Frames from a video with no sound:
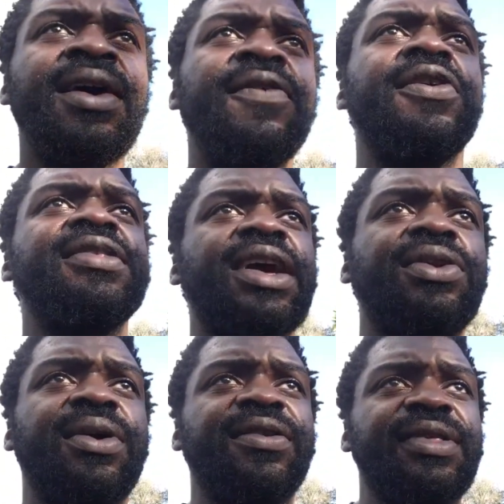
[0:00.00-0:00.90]
First, I
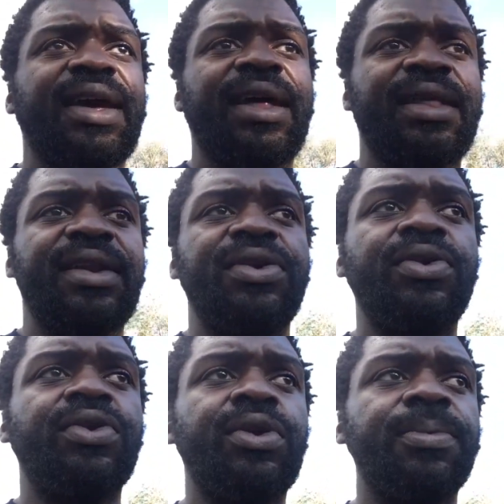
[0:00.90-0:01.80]
do understand that
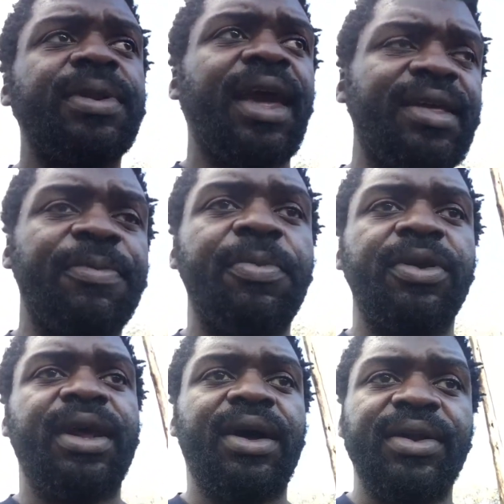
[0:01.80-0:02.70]
YouTube takes
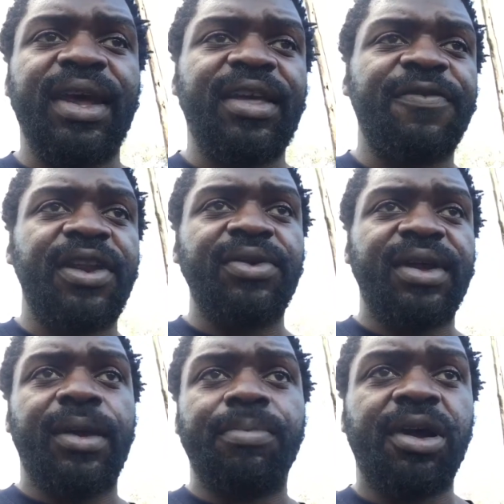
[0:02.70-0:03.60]
people down, takes videos
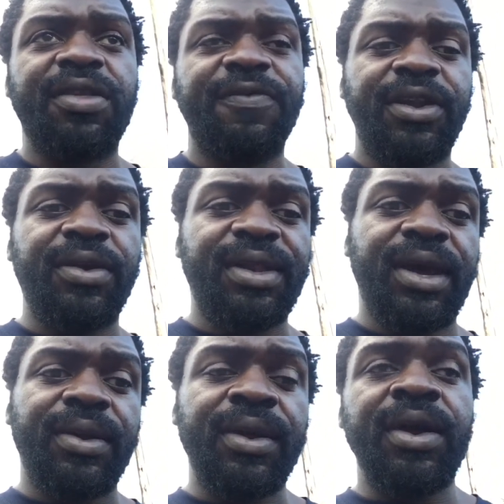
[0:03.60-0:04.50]
down, blocks videos
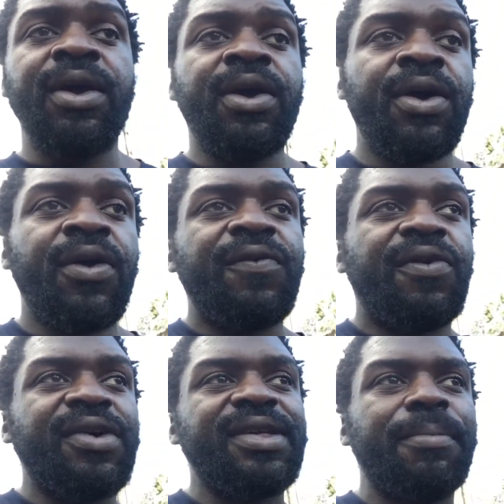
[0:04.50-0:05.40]
down
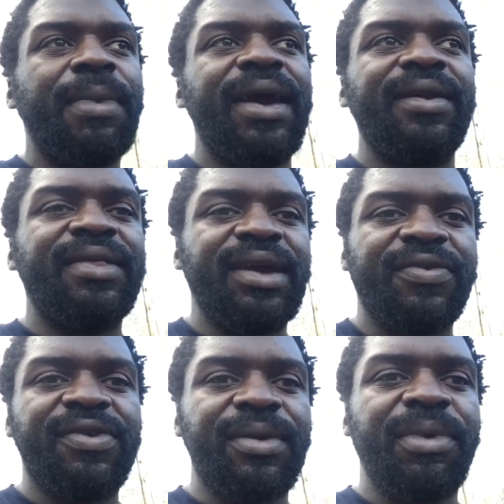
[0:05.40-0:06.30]
for some minor
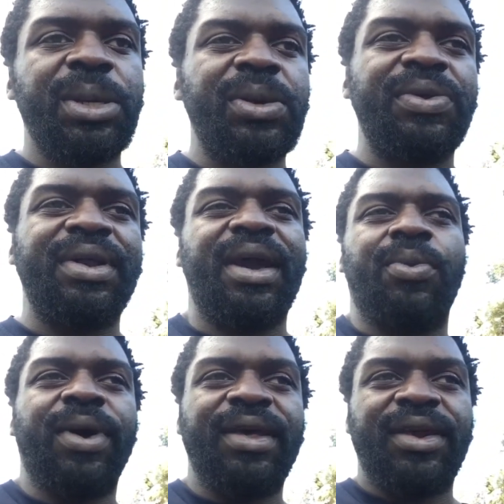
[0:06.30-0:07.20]
things, for some issues where you're
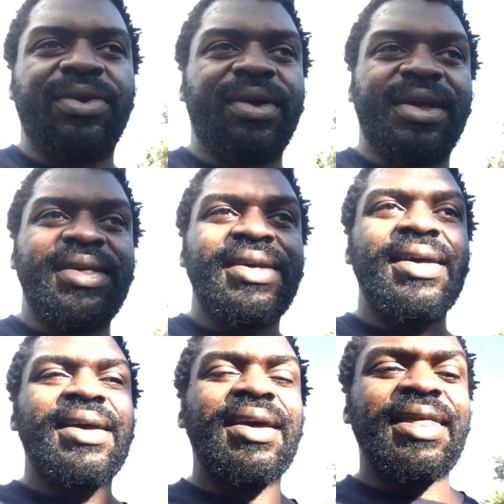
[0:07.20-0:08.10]
like, why are they doing this?
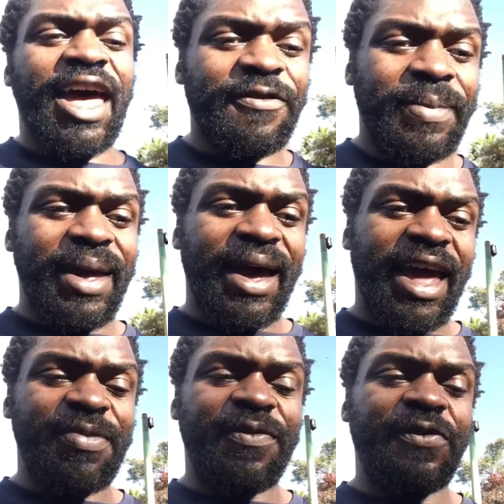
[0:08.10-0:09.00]
The F B I
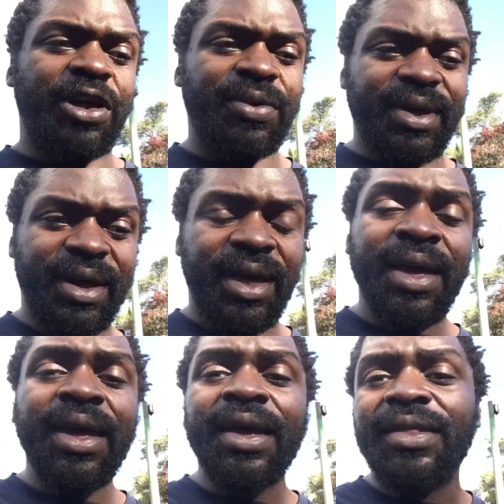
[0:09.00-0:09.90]
has been following
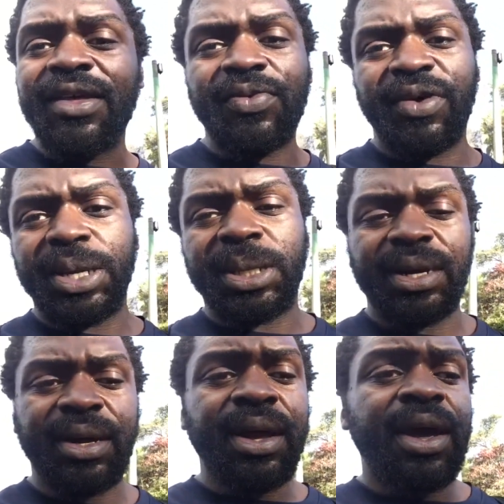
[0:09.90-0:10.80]
this
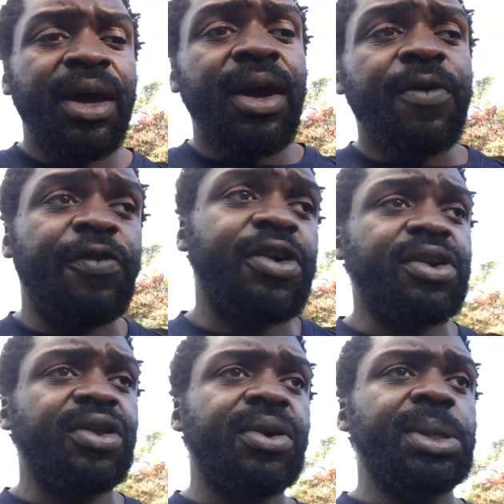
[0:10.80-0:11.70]
Russia first
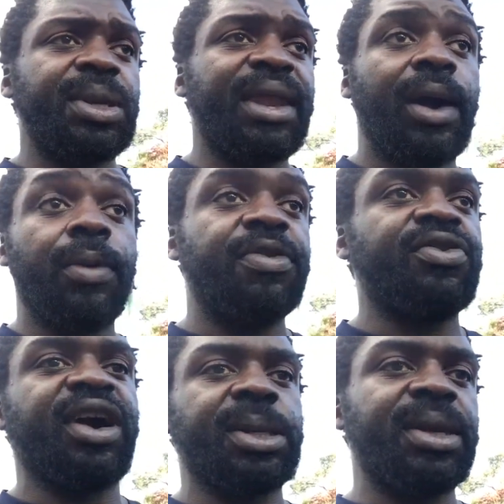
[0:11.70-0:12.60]
collusion, now
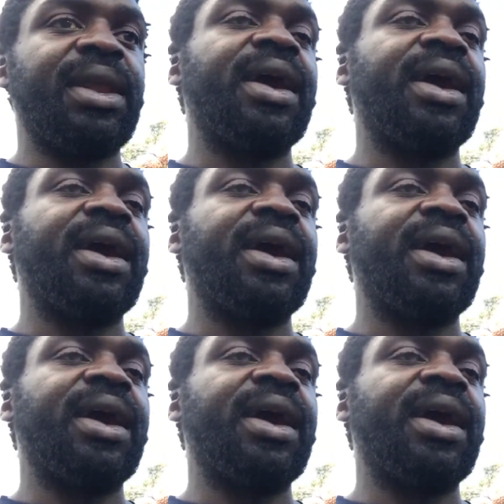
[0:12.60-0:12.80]
obstruction